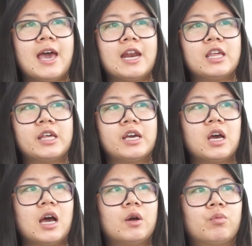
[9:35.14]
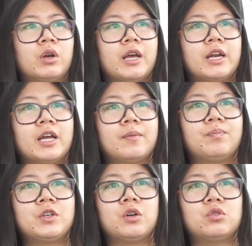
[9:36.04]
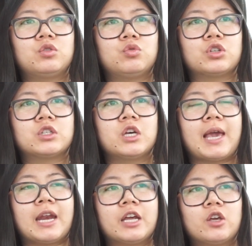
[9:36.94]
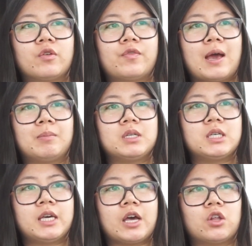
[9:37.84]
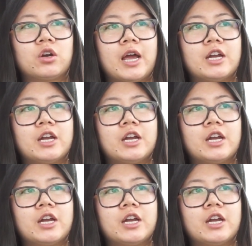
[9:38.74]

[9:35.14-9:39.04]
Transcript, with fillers: anything relating you know to just getting your family together